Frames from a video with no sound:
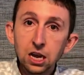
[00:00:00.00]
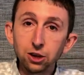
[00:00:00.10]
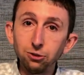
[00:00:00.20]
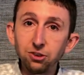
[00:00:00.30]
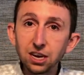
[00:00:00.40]

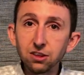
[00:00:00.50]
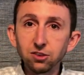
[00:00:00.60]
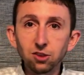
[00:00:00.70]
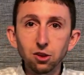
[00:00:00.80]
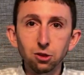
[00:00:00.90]
You see
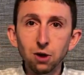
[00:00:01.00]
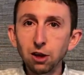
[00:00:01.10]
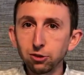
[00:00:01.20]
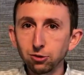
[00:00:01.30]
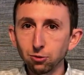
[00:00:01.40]
this
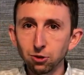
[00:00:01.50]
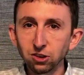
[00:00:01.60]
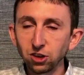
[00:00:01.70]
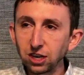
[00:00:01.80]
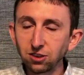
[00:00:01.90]
throughout the
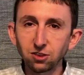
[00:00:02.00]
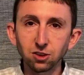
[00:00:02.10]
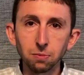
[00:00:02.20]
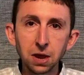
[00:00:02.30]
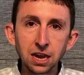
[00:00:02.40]
stories. Jesus
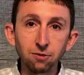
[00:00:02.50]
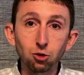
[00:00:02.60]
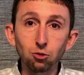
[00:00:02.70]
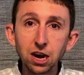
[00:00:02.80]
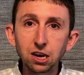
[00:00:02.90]
is a man of
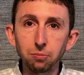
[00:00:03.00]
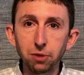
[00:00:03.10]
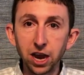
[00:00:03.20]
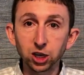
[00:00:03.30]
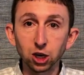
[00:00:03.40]
great
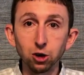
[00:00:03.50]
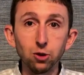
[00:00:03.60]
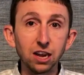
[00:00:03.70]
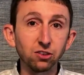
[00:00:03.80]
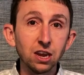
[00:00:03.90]
compassion who
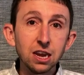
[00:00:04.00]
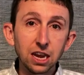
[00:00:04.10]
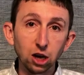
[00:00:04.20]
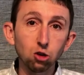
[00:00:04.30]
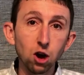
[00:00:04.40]
has
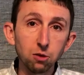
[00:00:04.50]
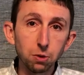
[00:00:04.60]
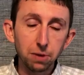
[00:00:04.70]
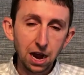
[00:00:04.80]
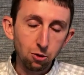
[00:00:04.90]
incredible
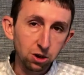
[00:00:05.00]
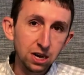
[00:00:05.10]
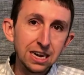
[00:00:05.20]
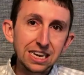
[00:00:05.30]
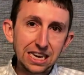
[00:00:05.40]
power
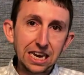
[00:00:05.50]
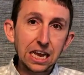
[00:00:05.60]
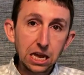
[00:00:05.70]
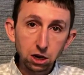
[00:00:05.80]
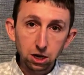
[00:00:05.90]
to
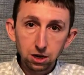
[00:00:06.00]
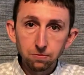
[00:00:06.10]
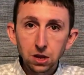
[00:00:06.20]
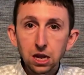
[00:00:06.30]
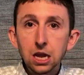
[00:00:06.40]
heal
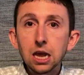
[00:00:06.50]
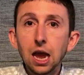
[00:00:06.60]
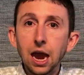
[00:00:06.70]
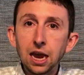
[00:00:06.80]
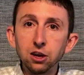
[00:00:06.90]

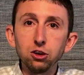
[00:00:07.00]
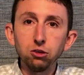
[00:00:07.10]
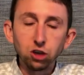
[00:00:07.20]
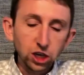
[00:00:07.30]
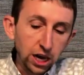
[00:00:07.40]
and to
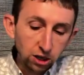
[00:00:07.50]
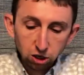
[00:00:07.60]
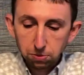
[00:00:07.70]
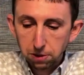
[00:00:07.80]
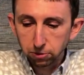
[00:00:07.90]

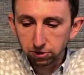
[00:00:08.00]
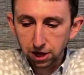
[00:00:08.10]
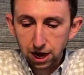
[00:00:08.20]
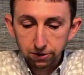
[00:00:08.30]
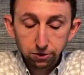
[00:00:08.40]
change people's
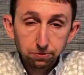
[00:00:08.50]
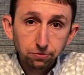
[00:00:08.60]
lives.